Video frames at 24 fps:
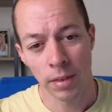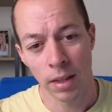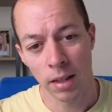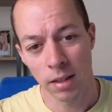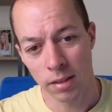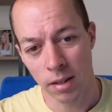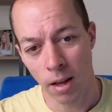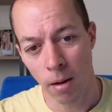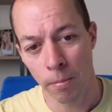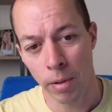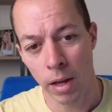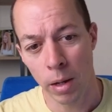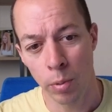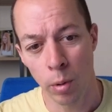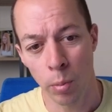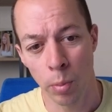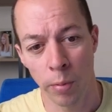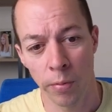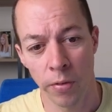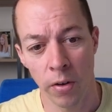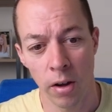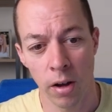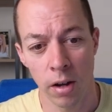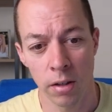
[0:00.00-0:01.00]
Some people
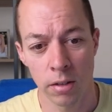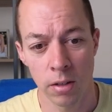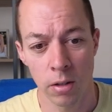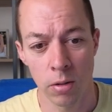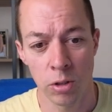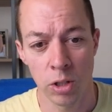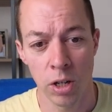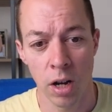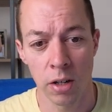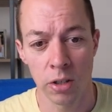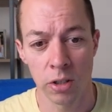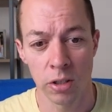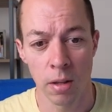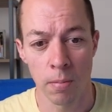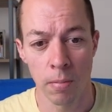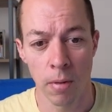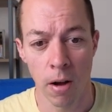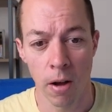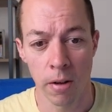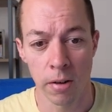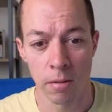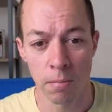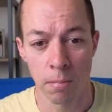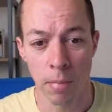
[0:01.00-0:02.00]
prefer to judge
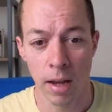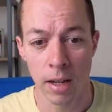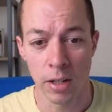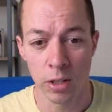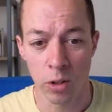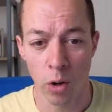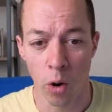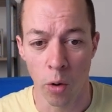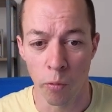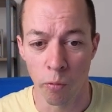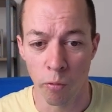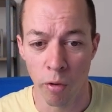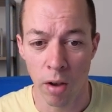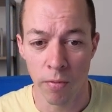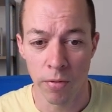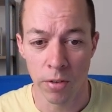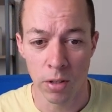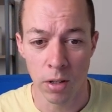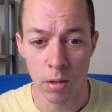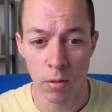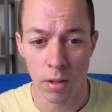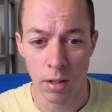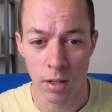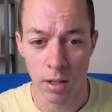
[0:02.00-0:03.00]
demand based on
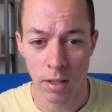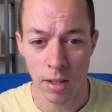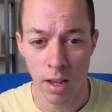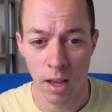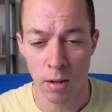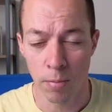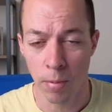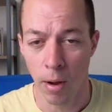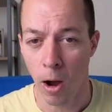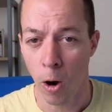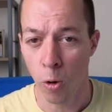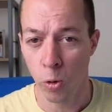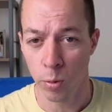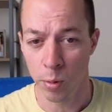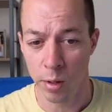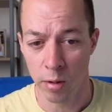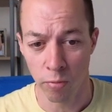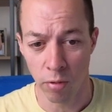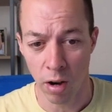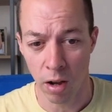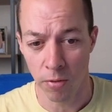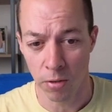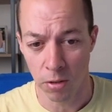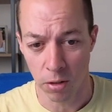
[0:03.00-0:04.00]
revenue instead, but ultimately
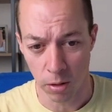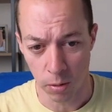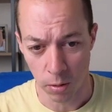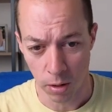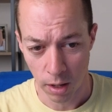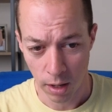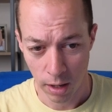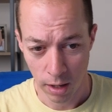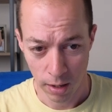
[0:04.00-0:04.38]
revenue